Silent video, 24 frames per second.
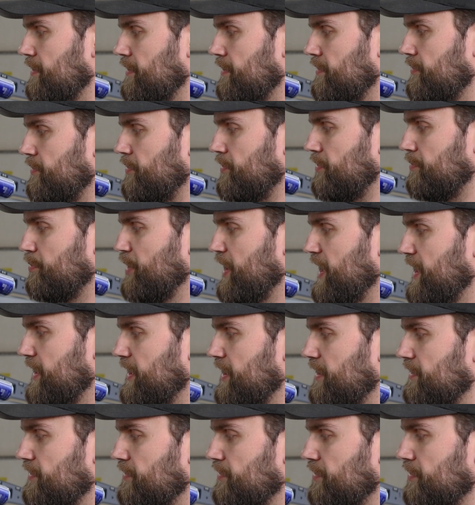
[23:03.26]
through the
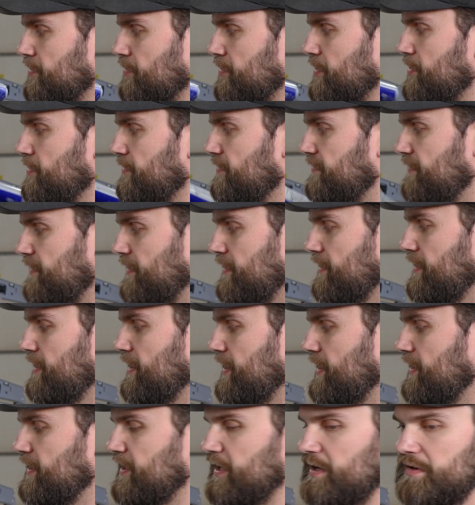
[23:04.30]
bracket, through the roof,
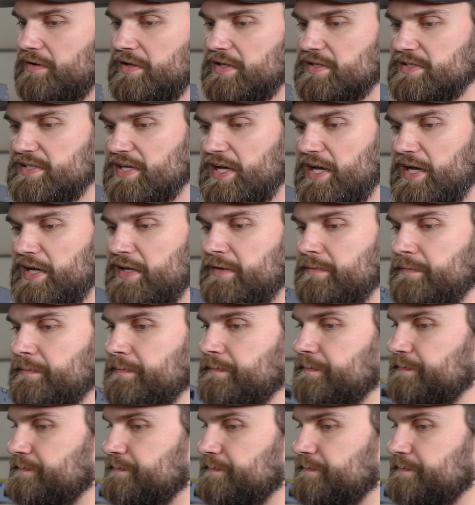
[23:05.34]
and down inside.